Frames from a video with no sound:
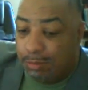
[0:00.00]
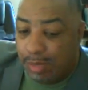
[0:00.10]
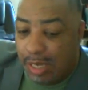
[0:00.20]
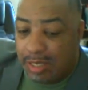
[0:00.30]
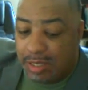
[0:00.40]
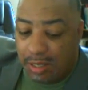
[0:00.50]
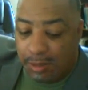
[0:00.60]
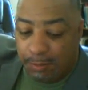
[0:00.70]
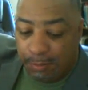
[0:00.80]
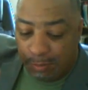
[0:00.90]

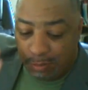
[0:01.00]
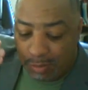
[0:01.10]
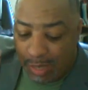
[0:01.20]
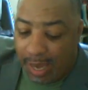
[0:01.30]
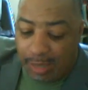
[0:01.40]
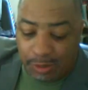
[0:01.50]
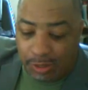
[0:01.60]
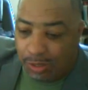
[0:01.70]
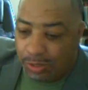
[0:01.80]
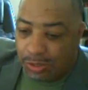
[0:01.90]
blessing
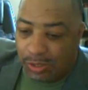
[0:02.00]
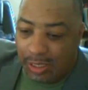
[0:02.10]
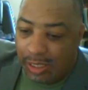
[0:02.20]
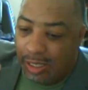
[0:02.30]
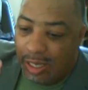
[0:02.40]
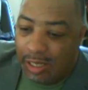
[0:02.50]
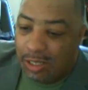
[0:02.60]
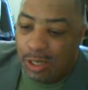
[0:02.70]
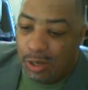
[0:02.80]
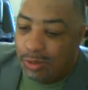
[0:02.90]
agriculturally.
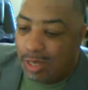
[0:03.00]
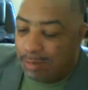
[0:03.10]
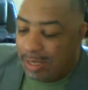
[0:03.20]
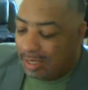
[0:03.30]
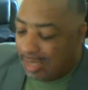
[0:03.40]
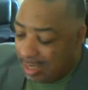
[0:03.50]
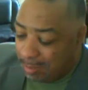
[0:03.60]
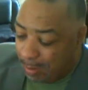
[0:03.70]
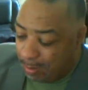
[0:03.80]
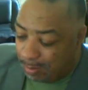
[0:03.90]
You know, I mean, these
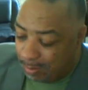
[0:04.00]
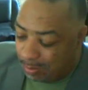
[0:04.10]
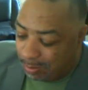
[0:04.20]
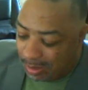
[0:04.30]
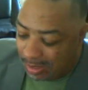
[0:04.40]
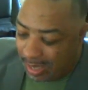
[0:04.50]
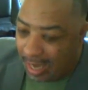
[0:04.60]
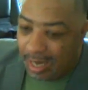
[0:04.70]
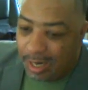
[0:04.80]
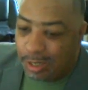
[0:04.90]
people
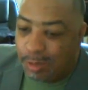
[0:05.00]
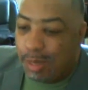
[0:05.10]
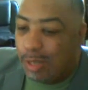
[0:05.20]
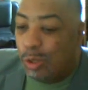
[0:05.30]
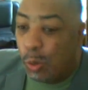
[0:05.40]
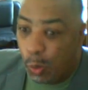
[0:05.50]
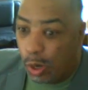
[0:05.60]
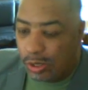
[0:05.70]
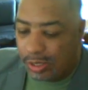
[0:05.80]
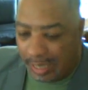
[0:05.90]
cared about the
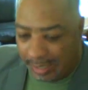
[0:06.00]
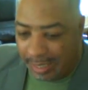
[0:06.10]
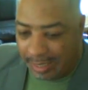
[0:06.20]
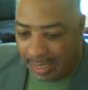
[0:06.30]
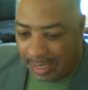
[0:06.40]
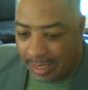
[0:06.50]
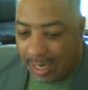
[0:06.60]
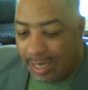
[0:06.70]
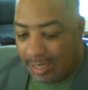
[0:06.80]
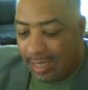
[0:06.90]
work that they did.
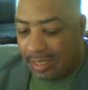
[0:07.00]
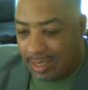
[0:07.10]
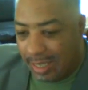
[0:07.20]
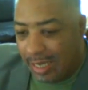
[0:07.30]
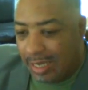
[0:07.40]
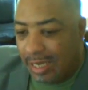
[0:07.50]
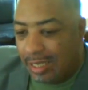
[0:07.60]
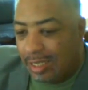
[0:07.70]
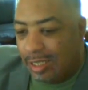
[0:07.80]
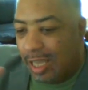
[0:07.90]
They did it.
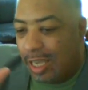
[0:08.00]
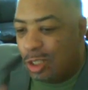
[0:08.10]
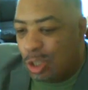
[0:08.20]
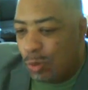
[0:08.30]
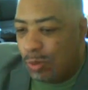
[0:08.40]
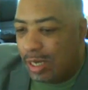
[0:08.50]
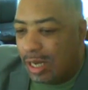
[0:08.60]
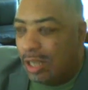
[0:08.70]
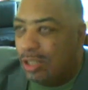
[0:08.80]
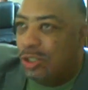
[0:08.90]
They do it
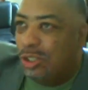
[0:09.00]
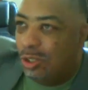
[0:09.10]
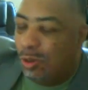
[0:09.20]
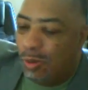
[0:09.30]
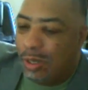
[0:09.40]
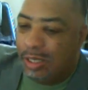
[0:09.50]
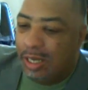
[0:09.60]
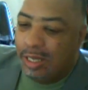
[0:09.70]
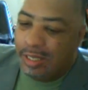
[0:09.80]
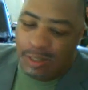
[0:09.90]
unto the Lord.
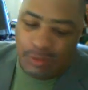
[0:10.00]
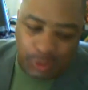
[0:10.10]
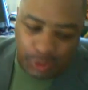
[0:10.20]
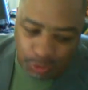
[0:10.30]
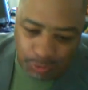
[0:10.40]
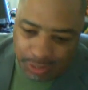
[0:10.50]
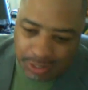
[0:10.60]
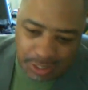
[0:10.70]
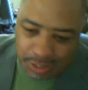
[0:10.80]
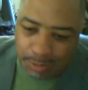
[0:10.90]
They don't do it
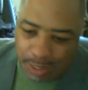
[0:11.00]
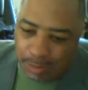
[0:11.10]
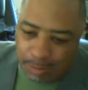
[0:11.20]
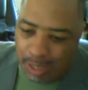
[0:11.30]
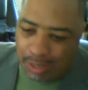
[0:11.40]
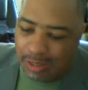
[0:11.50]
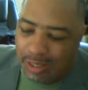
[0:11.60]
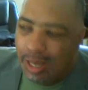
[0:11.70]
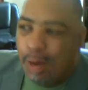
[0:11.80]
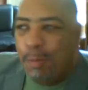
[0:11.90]
just to make a buck.
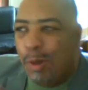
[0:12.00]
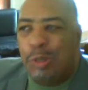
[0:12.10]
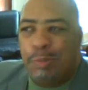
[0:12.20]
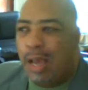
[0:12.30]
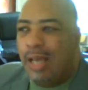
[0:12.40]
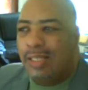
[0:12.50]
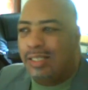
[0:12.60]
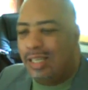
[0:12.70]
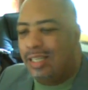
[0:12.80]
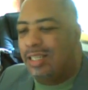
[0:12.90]
Most
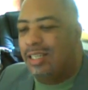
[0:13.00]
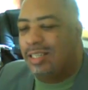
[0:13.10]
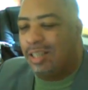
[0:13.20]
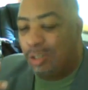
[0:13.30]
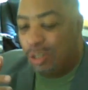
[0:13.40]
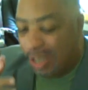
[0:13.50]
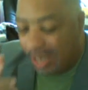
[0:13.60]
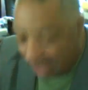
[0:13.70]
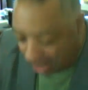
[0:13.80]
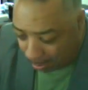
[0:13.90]
politicians are
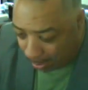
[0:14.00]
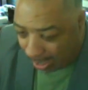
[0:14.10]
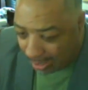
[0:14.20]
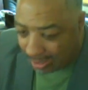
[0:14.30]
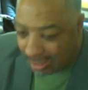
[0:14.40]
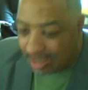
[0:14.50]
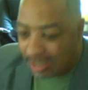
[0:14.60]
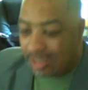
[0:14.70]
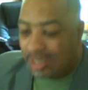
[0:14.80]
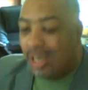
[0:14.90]
in
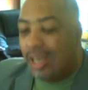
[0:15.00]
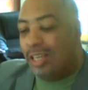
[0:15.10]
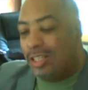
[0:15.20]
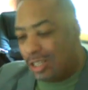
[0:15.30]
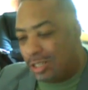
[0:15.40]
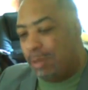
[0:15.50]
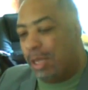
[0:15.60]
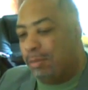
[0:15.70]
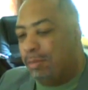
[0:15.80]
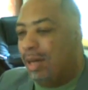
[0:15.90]
politicians just to
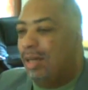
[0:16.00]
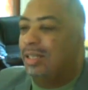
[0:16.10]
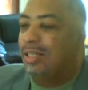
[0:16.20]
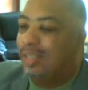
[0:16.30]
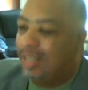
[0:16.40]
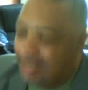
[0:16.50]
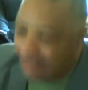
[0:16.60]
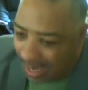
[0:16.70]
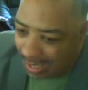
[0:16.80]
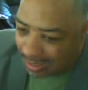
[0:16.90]
make a buck. The
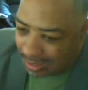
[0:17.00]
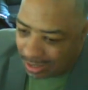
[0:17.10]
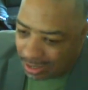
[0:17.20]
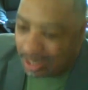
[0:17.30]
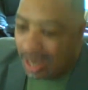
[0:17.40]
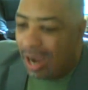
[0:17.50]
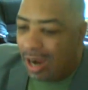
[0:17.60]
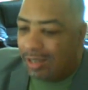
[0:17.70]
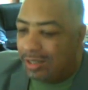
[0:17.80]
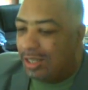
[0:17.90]
doctors
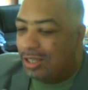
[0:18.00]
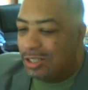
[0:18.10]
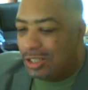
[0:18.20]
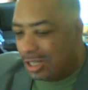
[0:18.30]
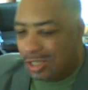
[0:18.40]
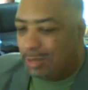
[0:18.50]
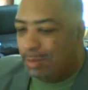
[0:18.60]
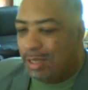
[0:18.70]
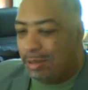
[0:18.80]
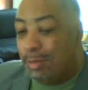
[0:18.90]
are there just to
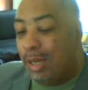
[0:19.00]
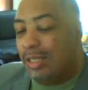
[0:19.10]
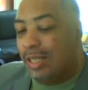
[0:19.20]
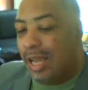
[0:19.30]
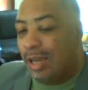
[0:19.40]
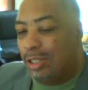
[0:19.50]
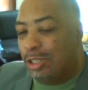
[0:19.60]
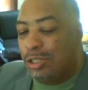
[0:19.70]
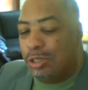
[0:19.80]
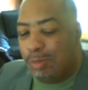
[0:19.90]
make the buck now. It
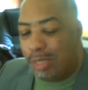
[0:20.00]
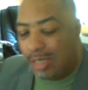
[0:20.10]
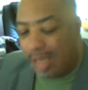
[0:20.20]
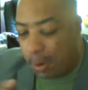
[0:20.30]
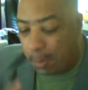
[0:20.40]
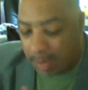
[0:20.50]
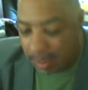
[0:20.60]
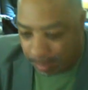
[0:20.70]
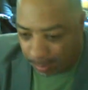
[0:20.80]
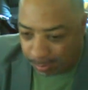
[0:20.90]
used to be to help
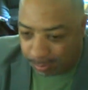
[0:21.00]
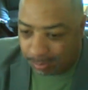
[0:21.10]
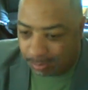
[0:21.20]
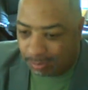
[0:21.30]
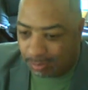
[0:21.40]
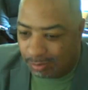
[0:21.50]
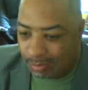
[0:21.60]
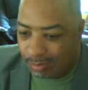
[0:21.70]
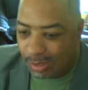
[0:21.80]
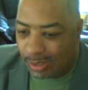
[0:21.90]
people,
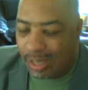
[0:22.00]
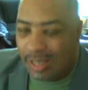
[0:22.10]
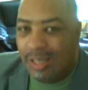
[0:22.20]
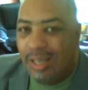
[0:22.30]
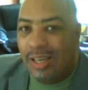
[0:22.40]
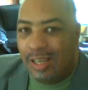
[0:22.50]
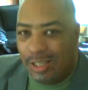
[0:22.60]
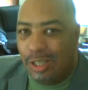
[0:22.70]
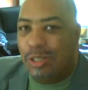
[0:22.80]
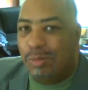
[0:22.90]
okay? It
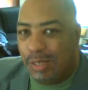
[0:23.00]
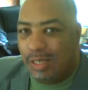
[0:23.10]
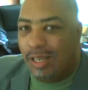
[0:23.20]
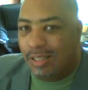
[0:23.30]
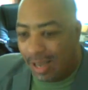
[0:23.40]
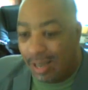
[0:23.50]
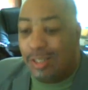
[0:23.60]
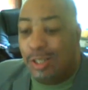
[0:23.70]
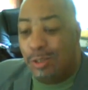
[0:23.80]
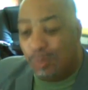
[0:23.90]
used to be that
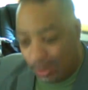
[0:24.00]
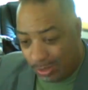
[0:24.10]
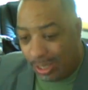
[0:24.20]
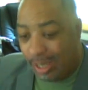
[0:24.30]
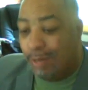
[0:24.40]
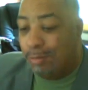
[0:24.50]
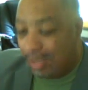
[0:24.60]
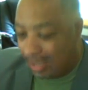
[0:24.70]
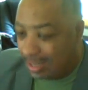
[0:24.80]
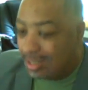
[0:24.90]
doctors were there
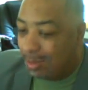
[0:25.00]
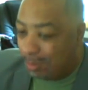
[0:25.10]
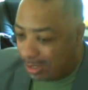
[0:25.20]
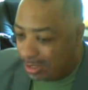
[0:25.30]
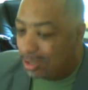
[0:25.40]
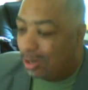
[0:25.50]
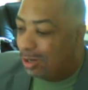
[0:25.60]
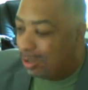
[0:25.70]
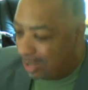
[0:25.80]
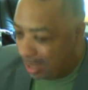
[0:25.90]
because they were
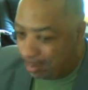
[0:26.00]
concerned that